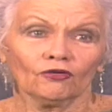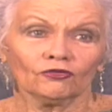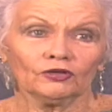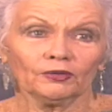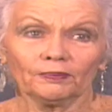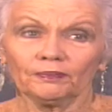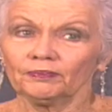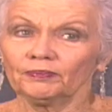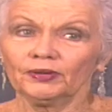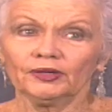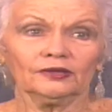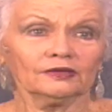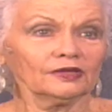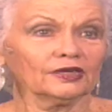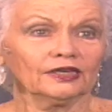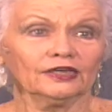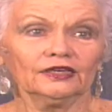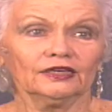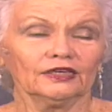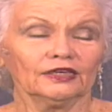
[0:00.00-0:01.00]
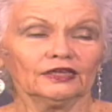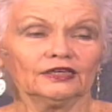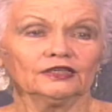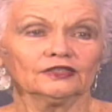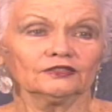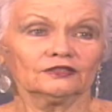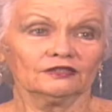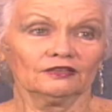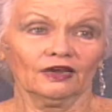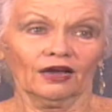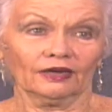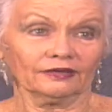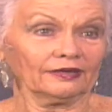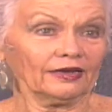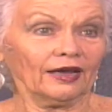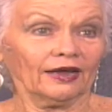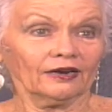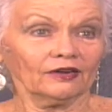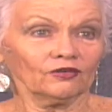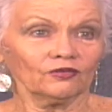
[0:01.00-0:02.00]
the building is not
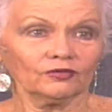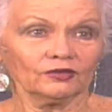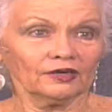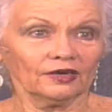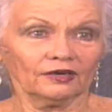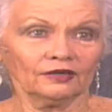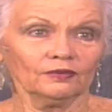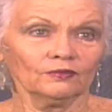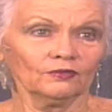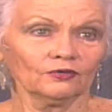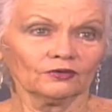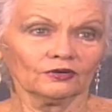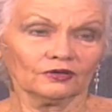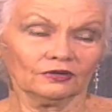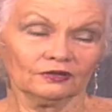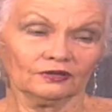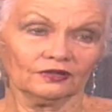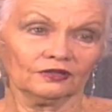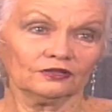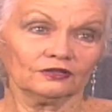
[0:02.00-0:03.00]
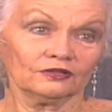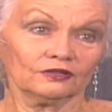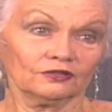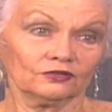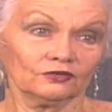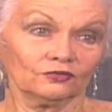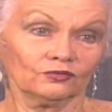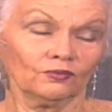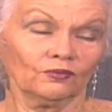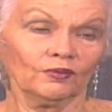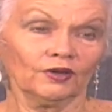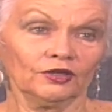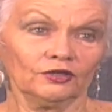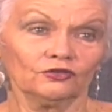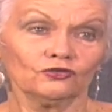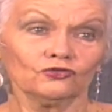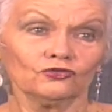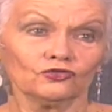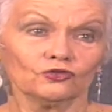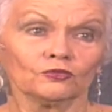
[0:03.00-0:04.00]
adequate anymore. It's way
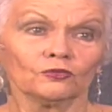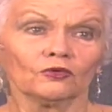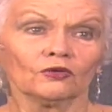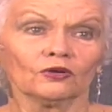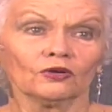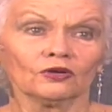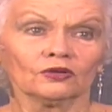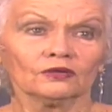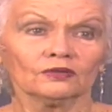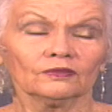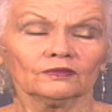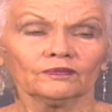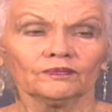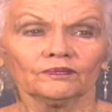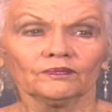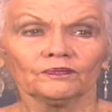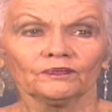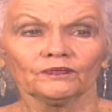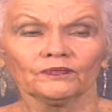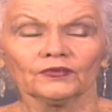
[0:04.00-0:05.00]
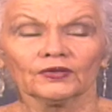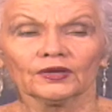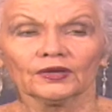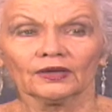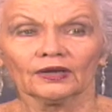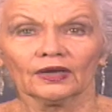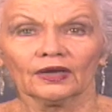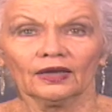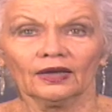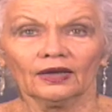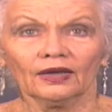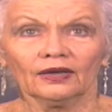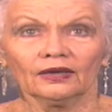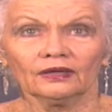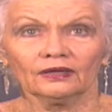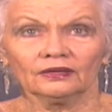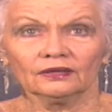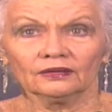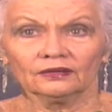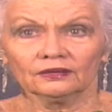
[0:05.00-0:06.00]
too small.
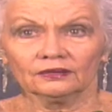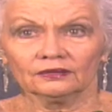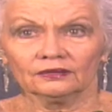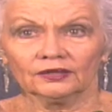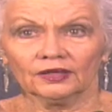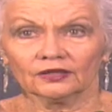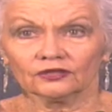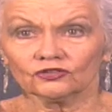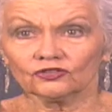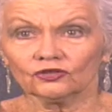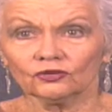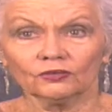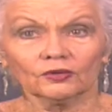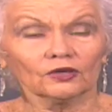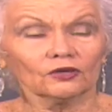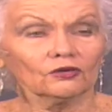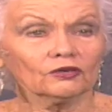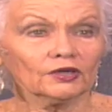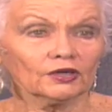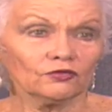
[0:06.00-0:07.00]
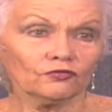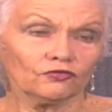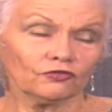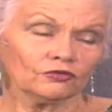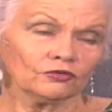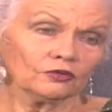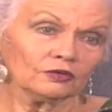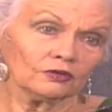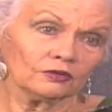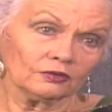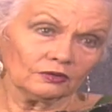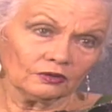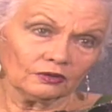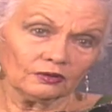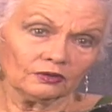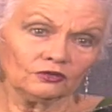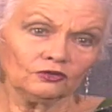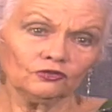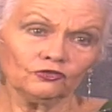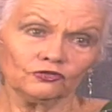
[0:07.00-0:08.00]
And yes, so we're looking for
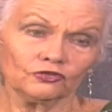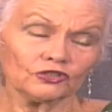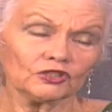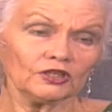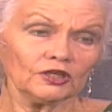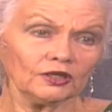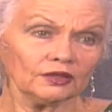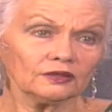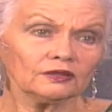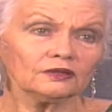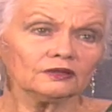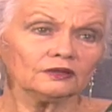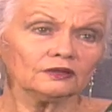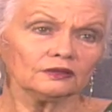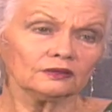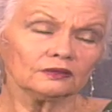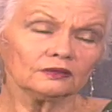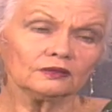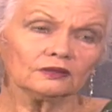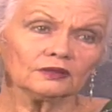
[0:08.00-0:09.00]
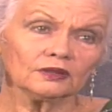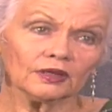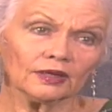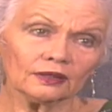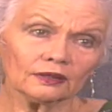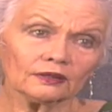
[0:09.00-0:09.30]
a new facility. Yeah.